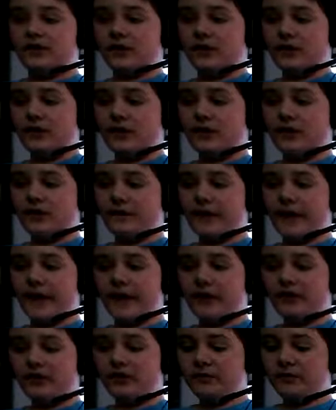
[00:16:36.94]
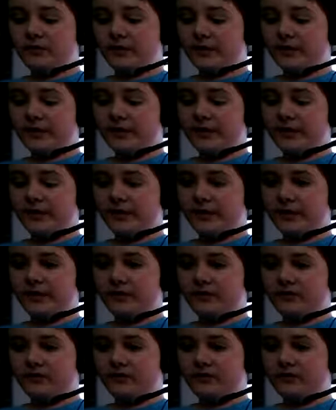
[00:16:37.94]
Like, imagine playing
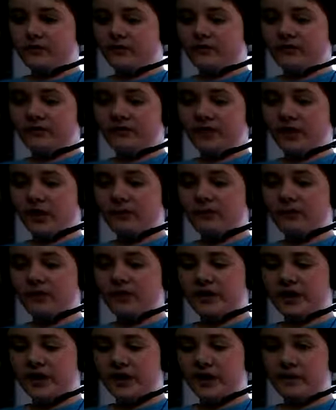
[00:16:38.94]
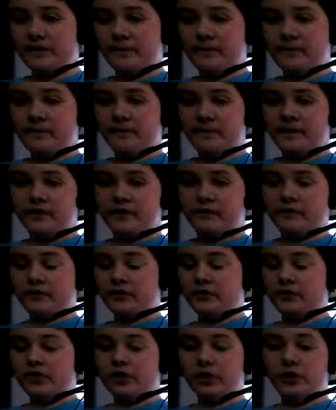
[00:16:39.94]
like some game for
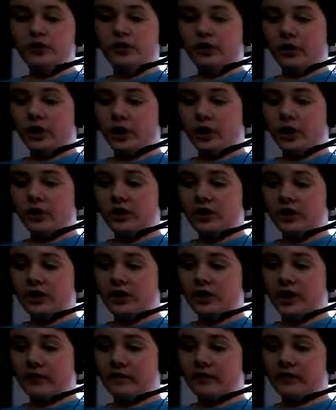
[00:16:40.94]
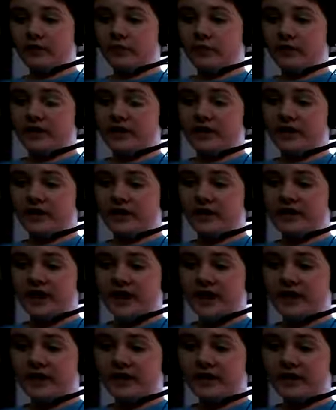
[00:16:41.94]
so long and then having to play it
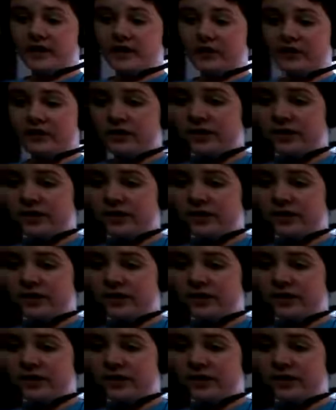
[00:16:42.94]
again